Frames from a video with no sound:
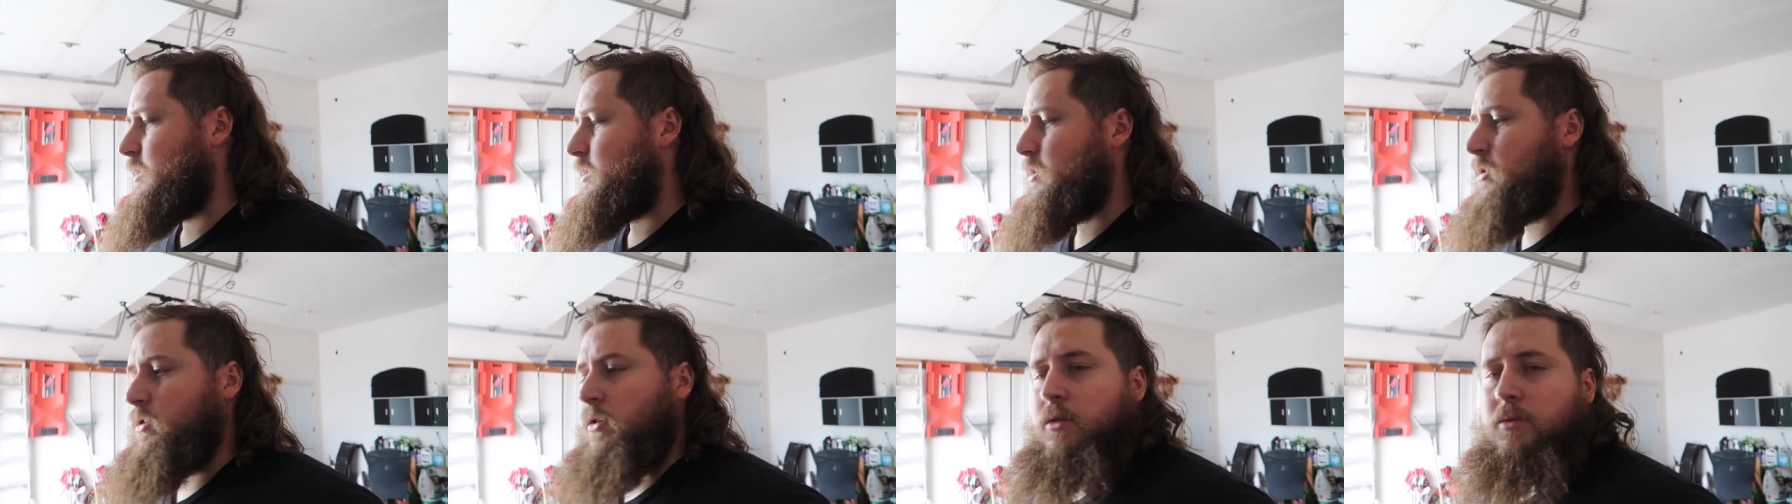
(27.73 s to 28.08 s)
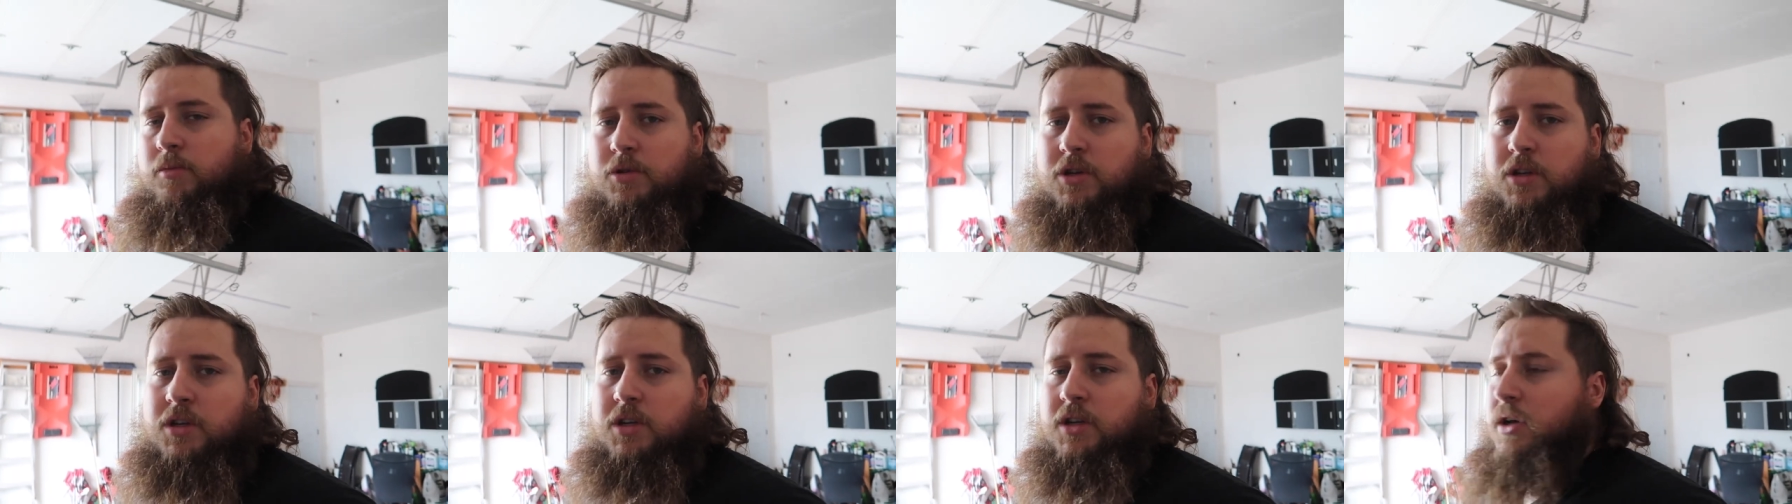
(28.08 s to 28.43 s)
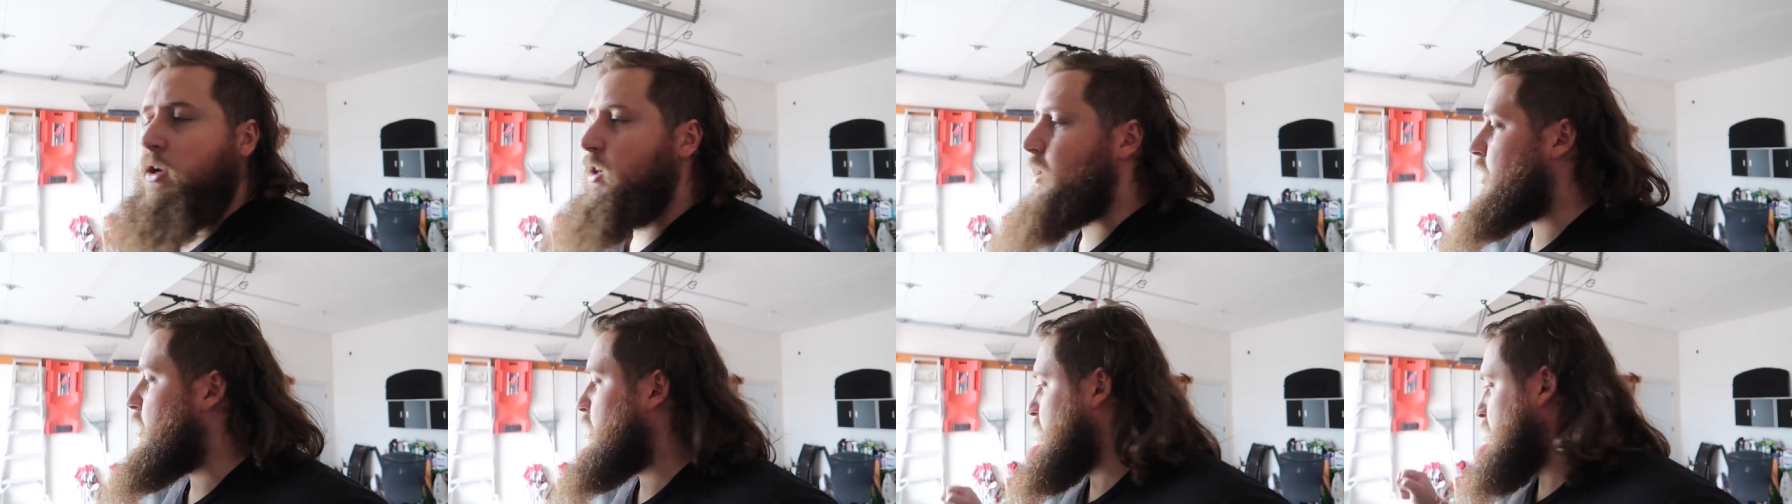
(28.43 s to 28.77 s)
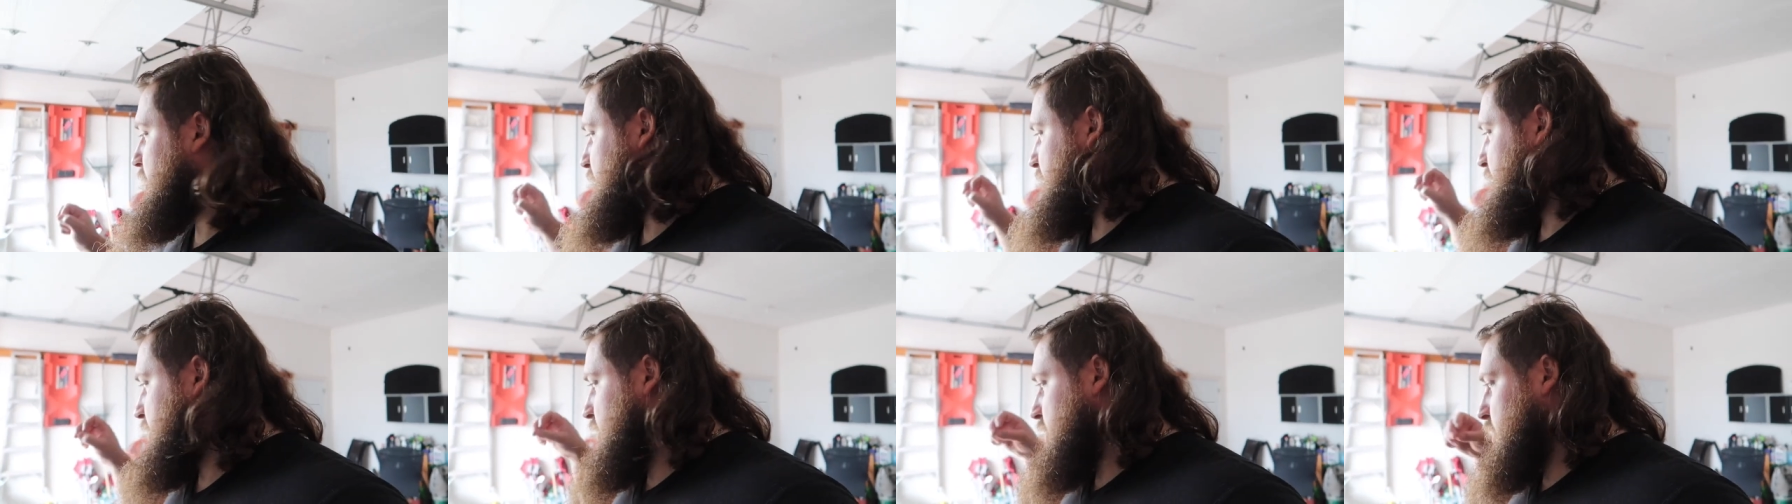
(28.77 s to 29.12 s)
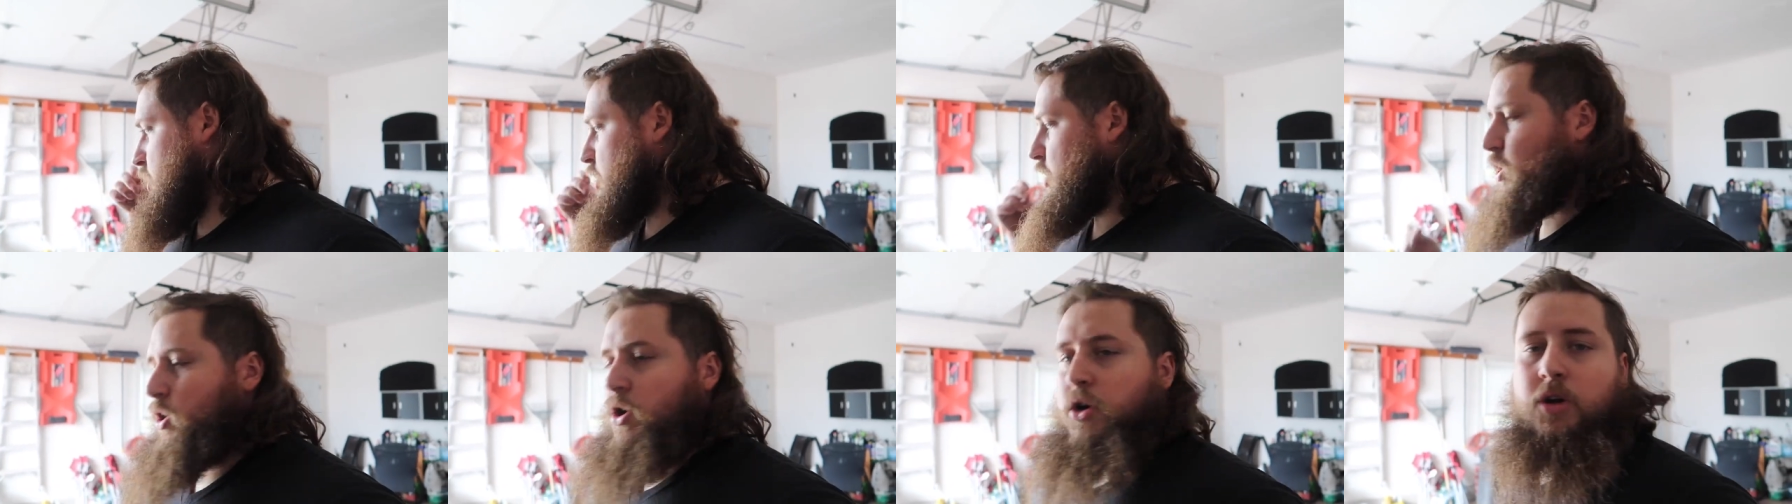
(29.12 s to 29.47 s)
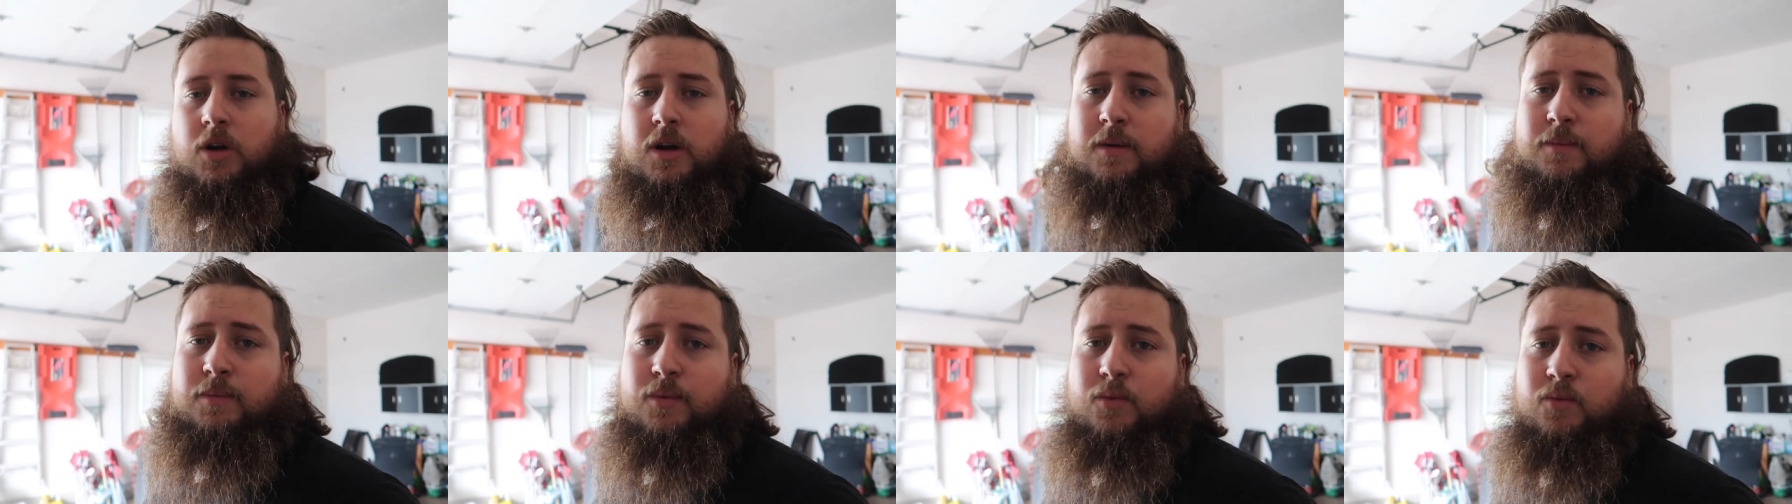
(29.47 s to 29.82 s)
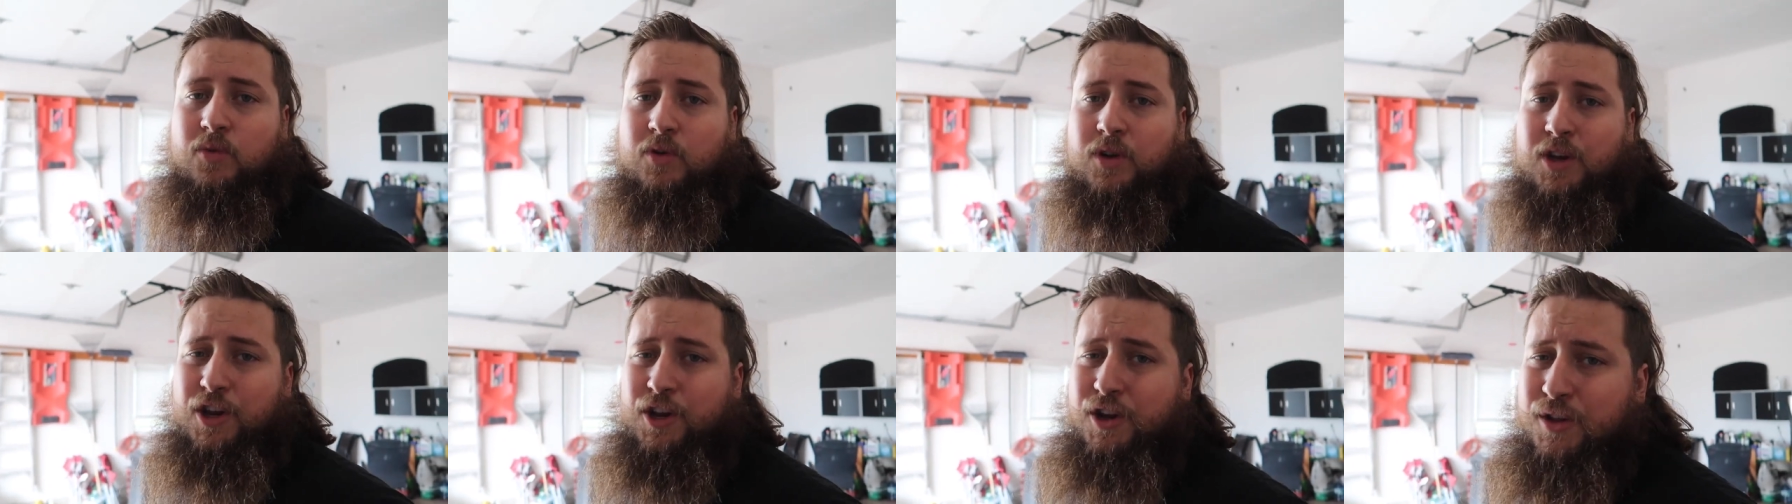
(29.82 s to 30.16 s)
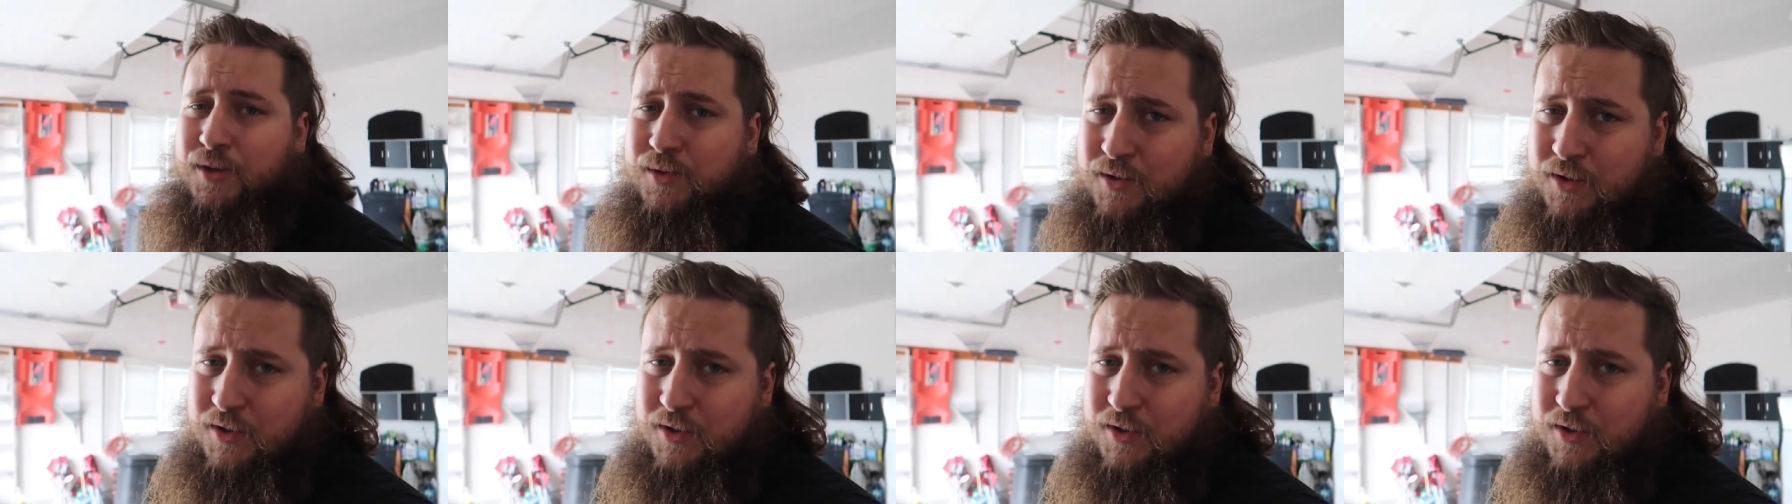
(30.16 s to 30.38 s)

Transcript: So I'm just gonna hook her up and we'll get on the